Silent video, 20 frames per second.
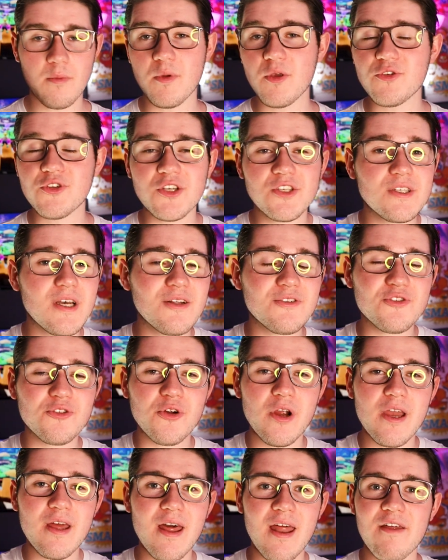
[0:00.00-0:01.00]
music sounds
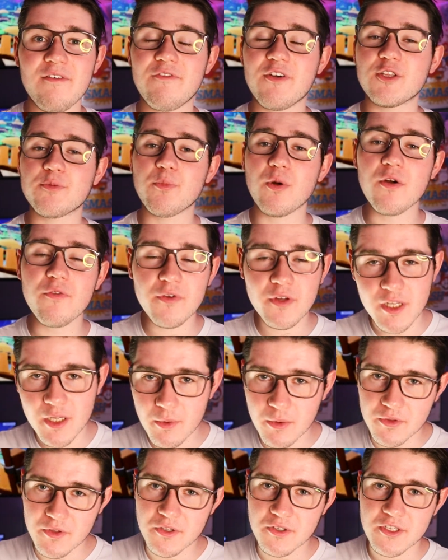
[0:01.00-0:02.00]
great and it fits perfectly
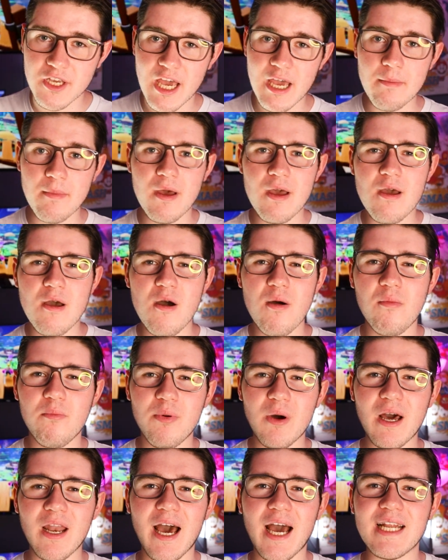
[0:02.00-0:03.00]
with this game,
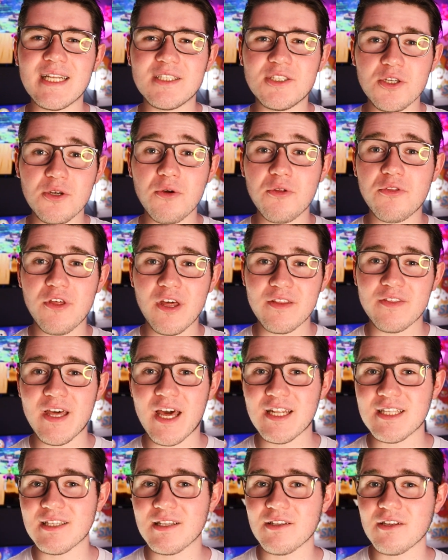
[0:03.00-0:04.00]
but I do think
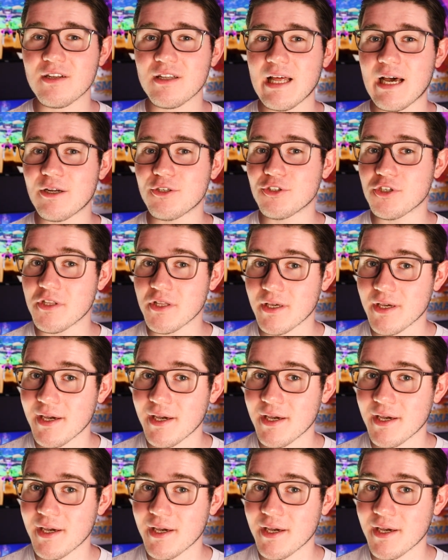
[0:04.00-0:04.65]
that it's a little loud during the